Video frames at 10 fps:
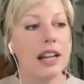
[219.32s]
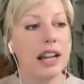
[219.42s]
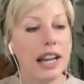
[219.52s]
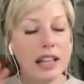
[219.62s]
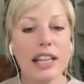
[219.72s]

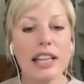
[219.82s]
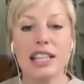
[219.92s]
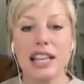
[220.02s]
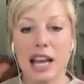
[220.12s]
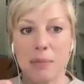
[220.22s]
LA is
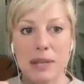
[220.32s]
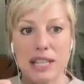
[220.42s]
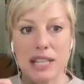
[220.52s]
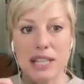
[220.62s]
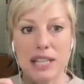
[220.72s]
the
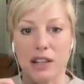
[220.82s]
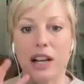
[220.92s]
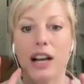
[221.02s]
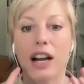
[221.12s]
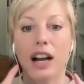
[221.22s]
epicenter
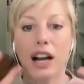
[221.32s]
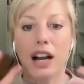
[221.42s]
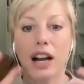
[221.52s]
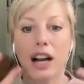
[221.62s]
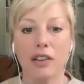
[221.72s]

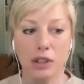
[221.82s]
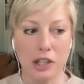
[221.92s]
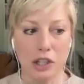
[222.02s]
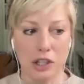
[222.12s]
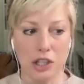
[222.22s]
of
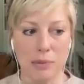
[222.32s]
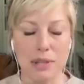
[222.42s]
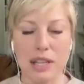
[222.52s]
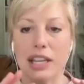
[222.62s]
relationships.